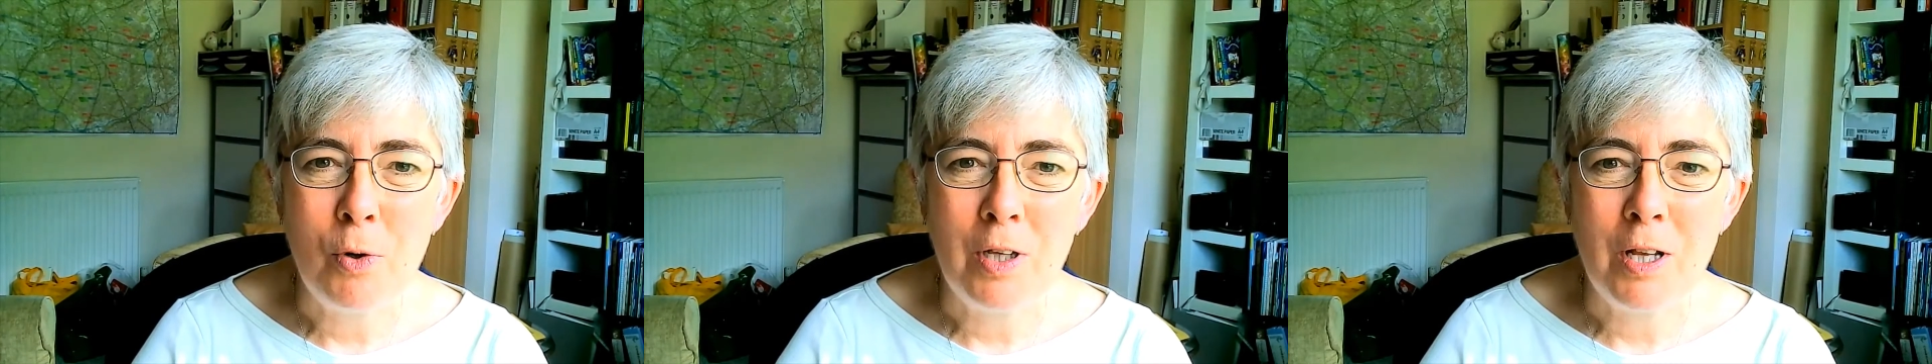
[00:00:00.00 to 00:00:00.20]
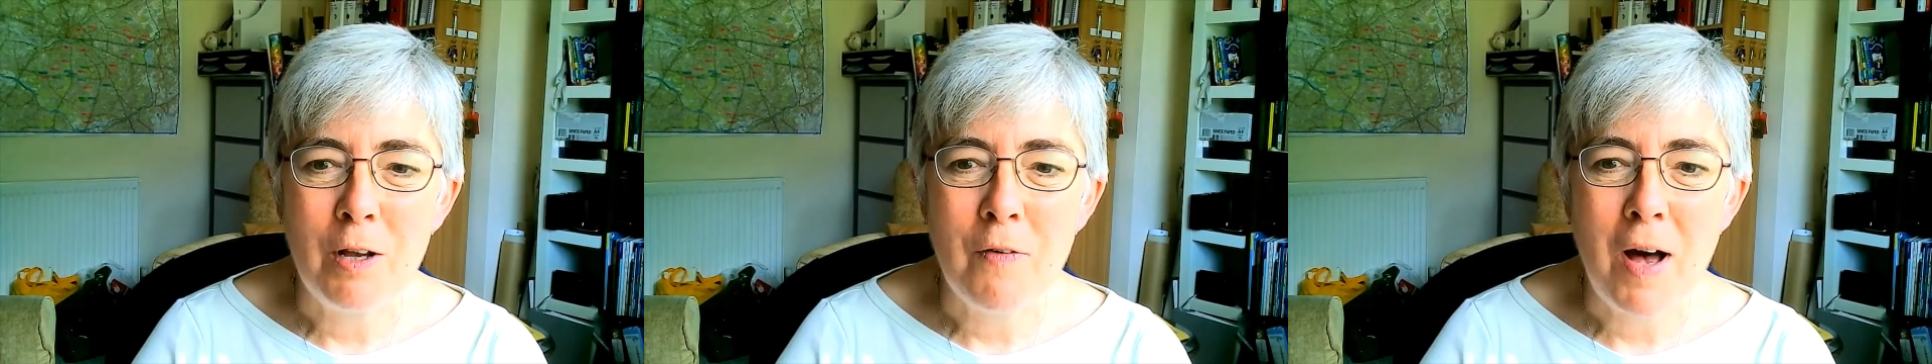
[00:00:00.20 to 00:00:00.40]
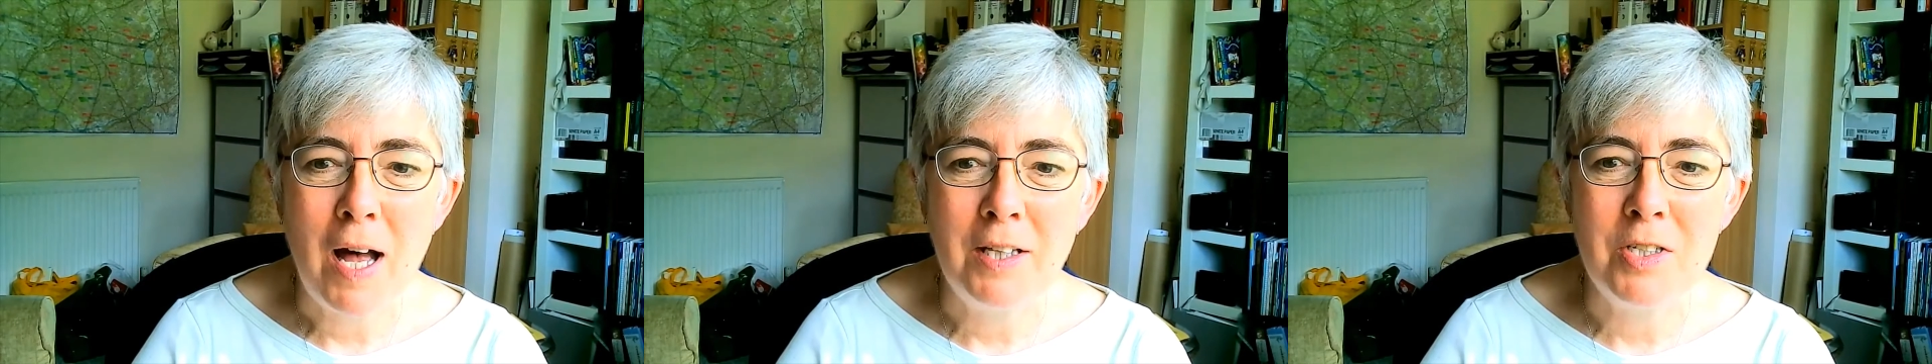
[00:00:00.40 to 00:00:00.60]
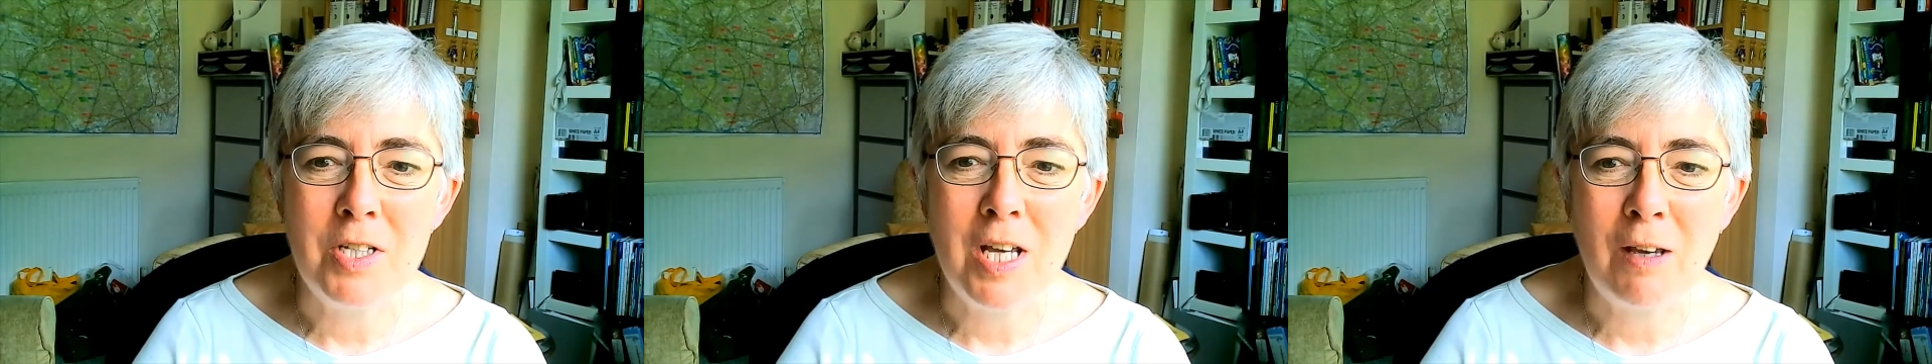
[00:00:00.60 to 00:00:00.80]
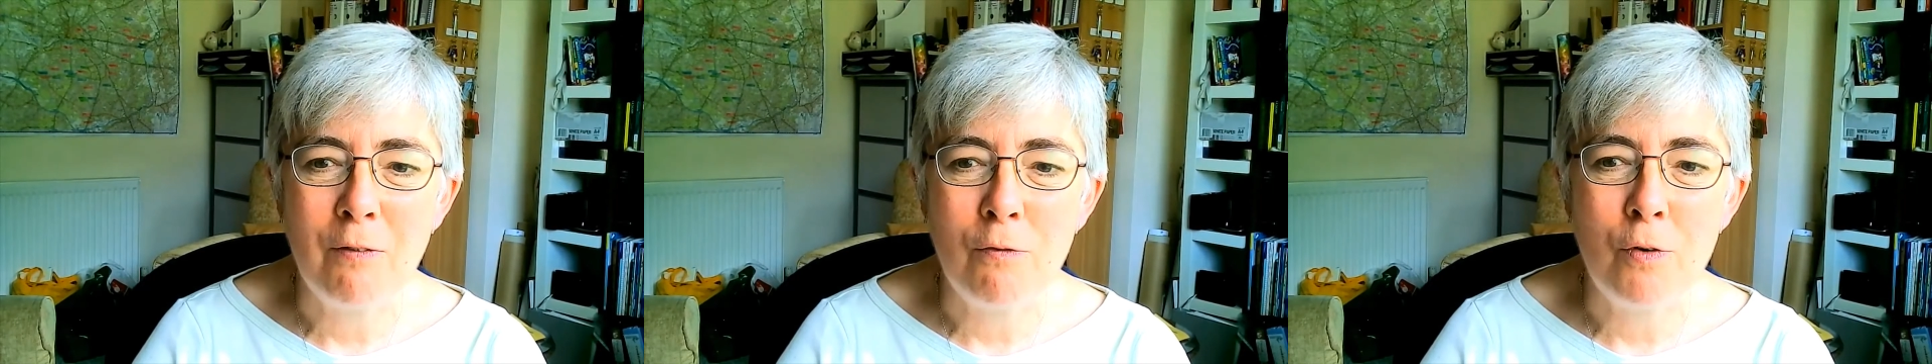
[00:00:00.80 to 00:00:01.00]
of
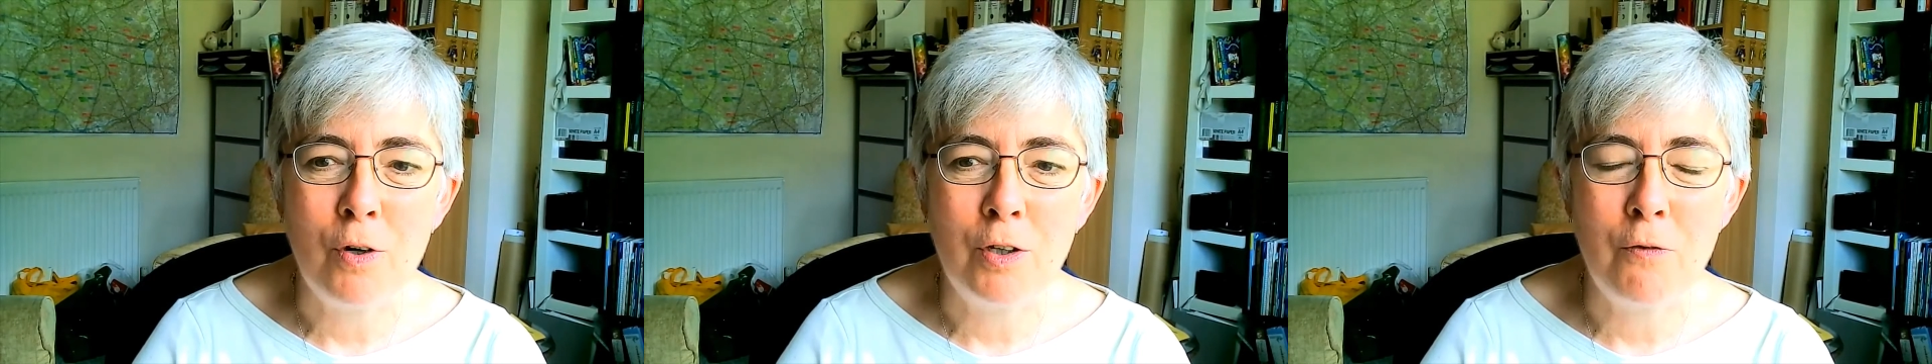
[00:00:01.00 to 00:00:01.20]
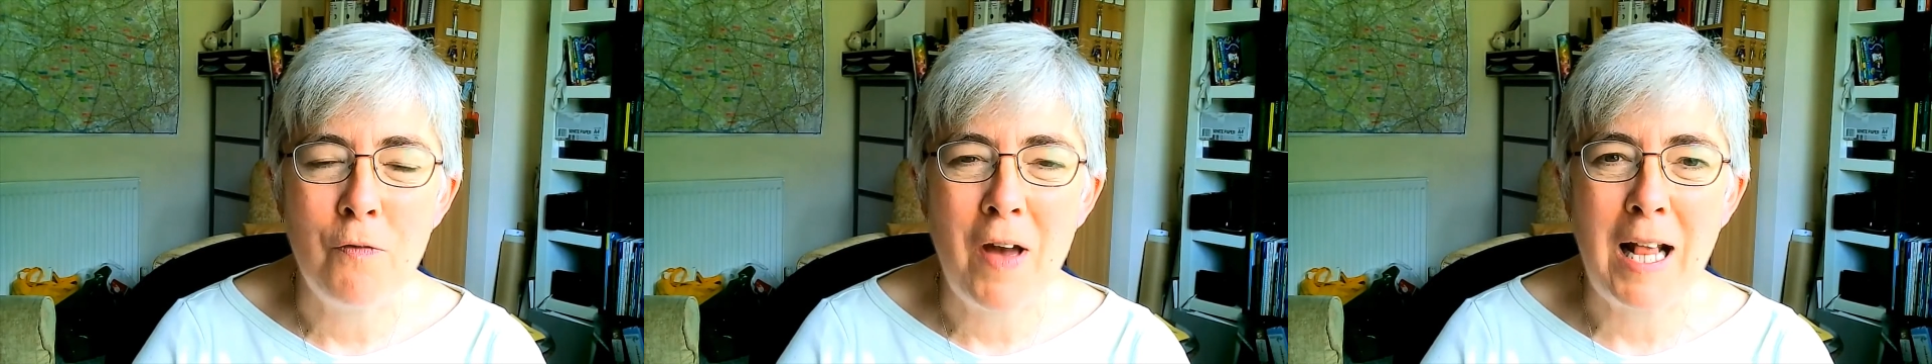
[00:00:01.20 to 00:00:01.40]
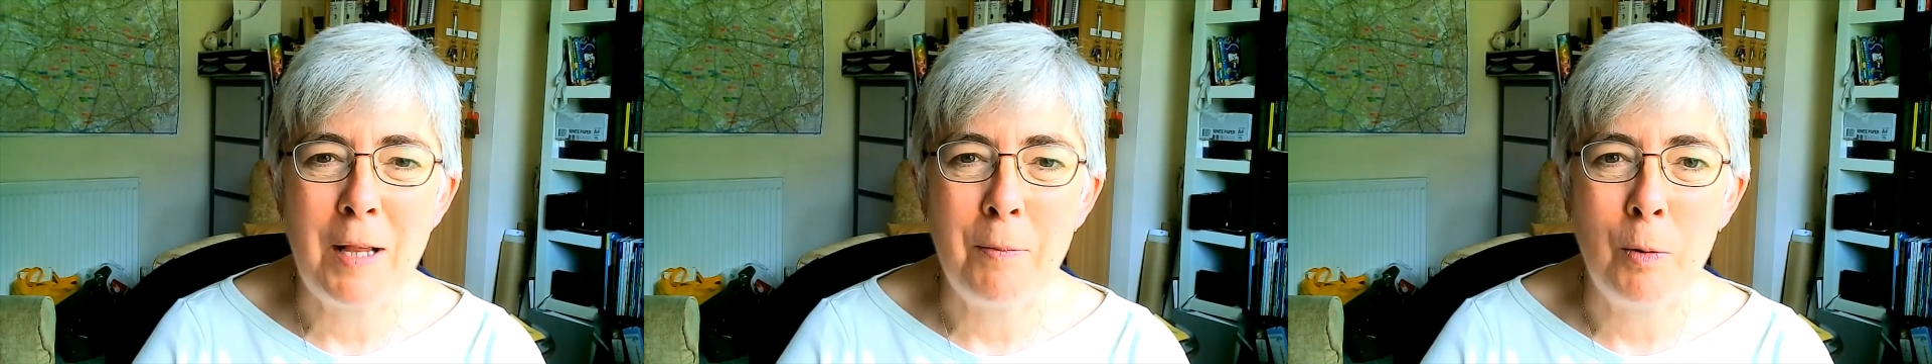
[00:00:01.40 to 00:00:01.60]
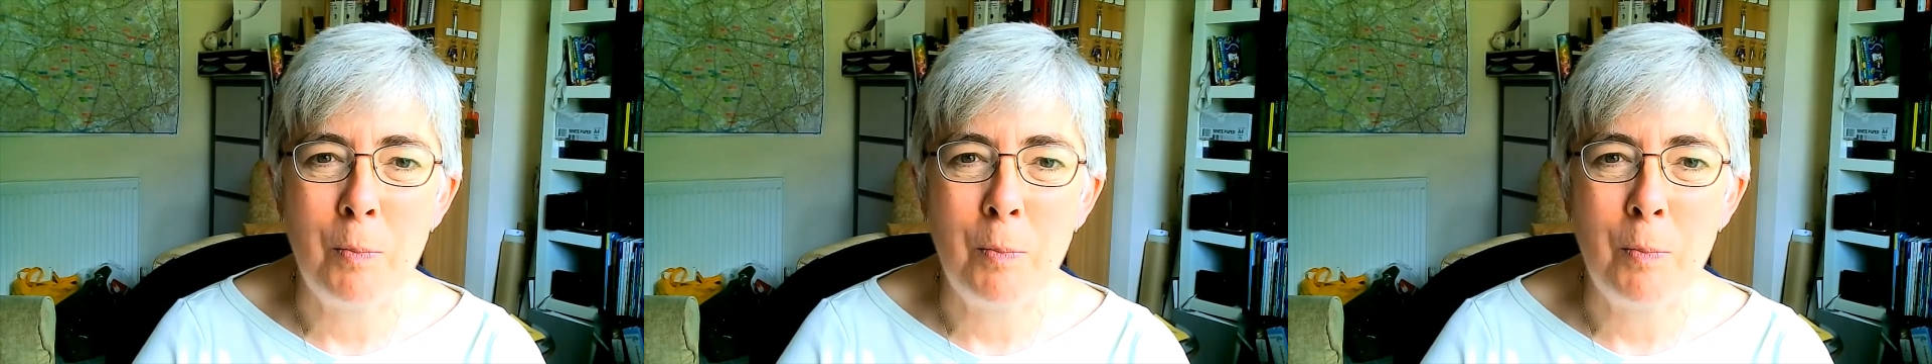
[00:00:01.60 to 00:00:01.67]
hunting for an available